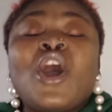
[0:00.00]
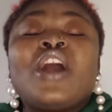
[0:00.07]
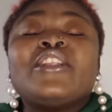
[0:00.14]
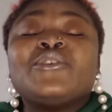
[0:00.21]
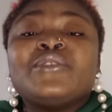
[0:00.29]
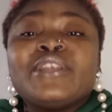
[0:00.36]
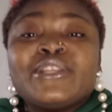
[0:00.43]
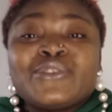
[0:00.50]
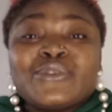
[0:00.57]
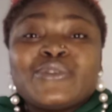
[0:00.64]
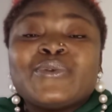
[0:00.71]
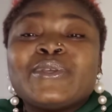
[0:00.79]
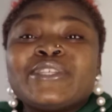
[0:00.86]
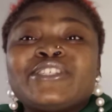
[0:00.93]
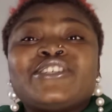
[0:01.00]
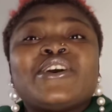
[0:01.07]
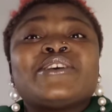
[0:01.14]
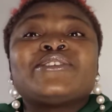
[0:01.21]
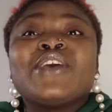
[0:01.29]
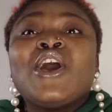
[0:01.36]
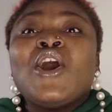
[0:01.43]
All you need to do is
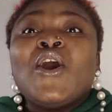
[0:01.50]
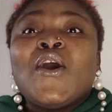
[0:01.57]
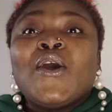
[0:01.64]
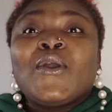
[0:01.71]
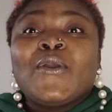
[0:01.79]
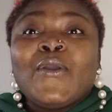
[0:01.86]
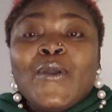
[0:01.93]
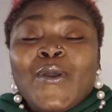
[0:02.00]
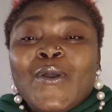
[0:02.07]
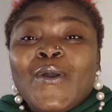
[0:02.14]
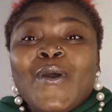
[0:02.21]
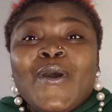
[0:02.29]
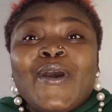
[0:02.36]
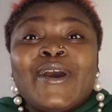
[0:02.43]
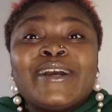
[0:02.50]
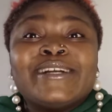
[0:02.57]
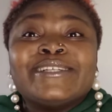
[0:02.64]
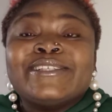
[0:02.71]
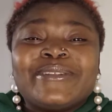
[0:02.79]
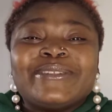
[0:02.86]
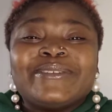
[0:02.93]
just go
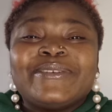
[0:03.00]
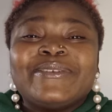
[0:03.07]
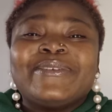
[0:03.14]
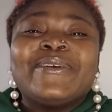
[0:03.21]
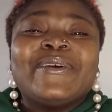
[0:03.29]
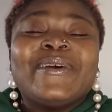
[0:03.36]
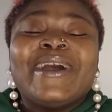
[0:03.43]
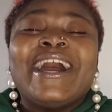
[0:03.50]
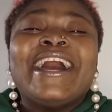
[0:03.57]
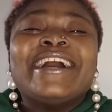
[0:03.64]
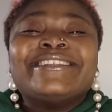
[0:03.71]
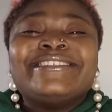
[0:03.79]
on Google,